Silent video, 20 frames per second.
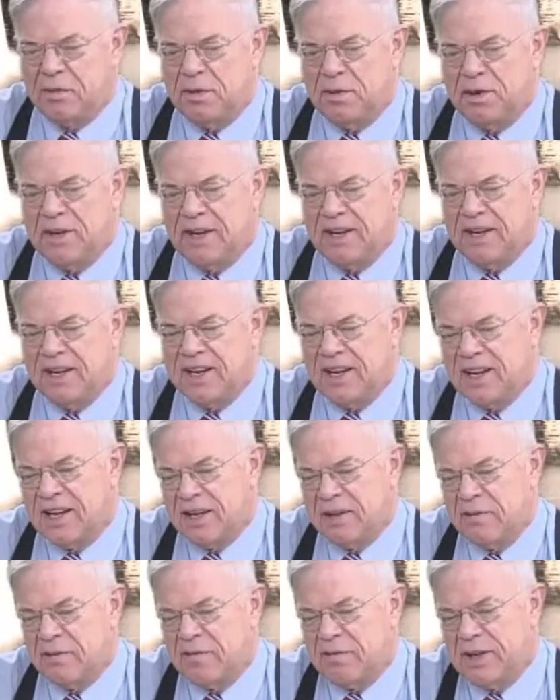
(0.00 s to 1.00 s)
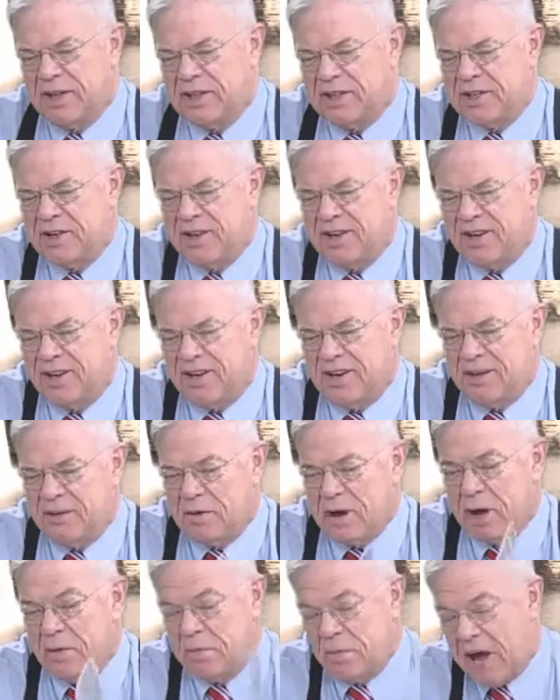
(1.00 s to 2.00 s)
put in a picture
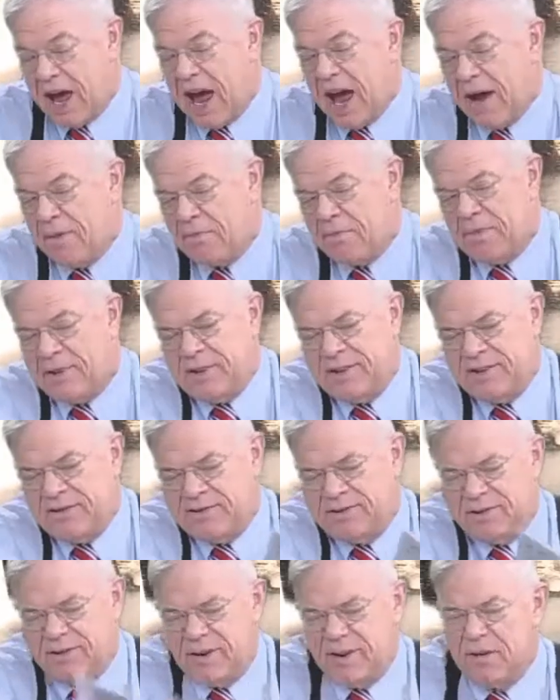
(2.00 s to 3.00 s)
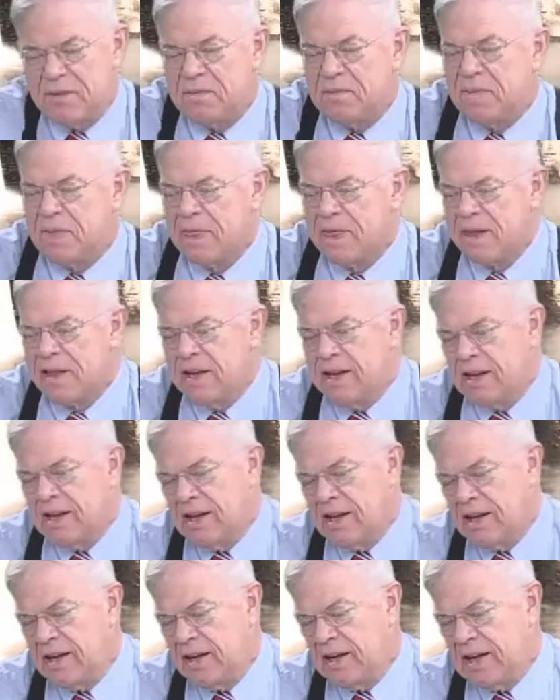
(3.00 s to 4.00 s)
of a map from
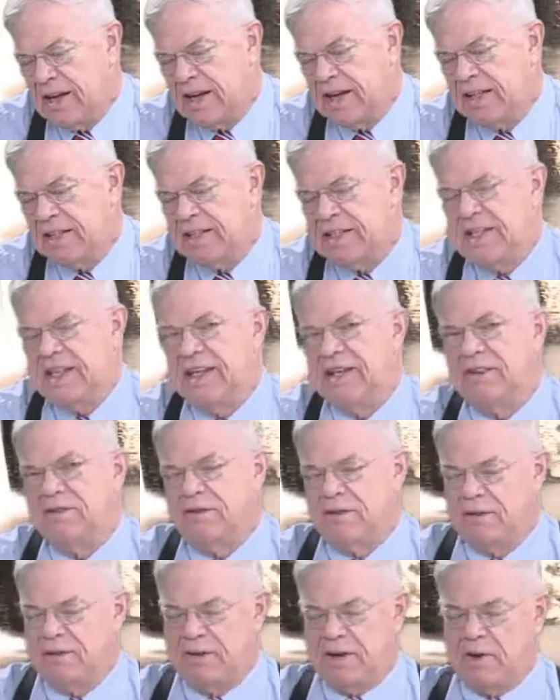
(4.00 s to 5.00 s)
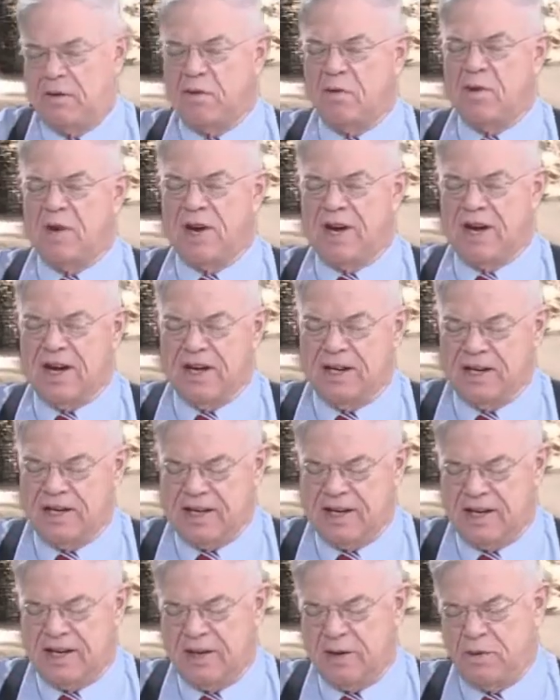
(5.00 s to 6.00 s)
uh, 1851,
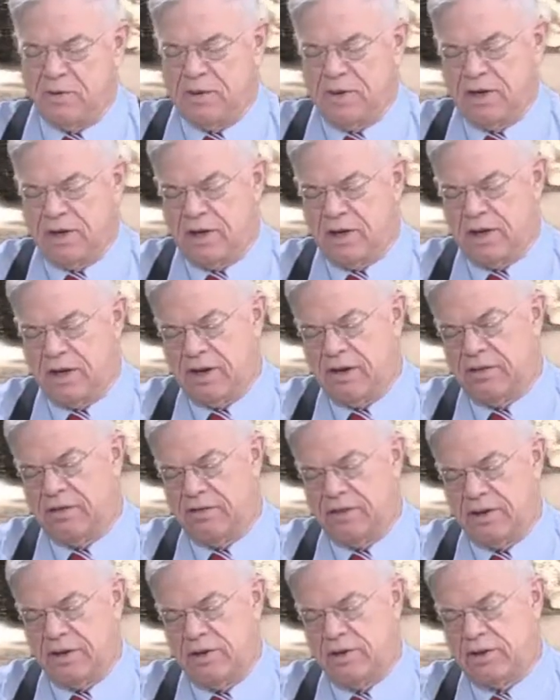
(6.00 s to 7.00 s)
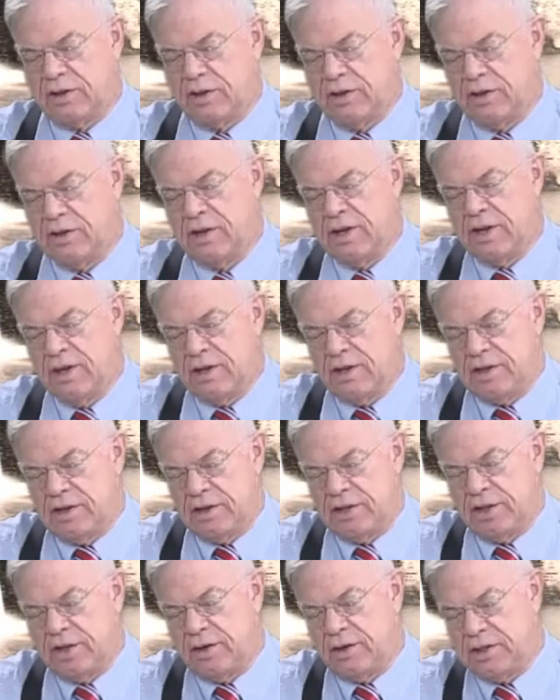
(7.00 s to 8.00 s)
and I wondered if you could
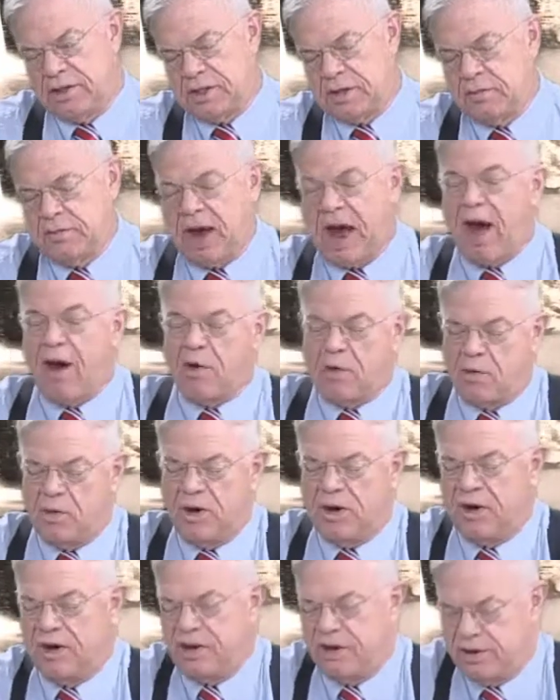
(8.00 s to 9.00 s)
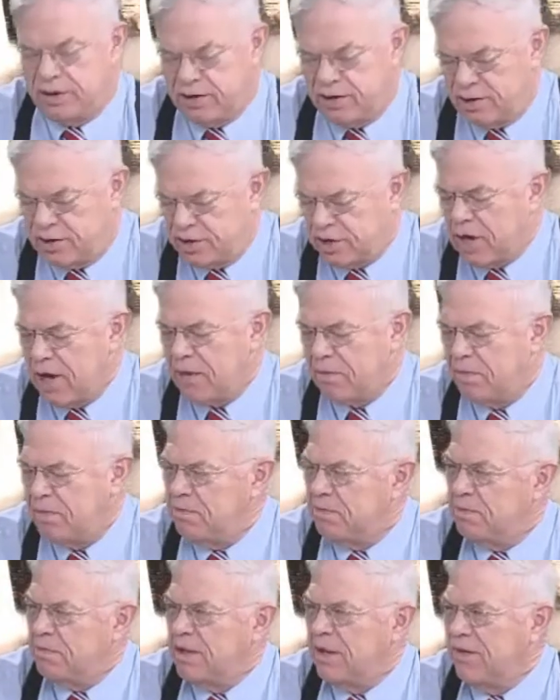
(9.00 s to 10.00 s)
show us about where your shop
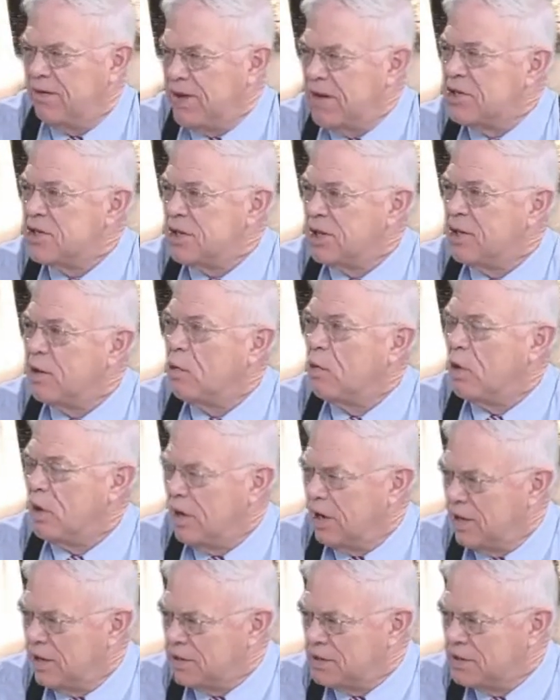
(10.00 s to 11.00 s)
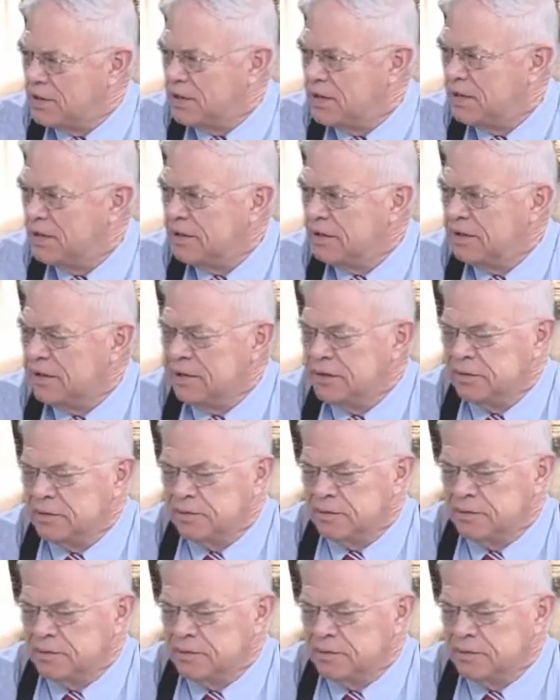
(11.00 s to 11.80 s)
eventually was. Okay,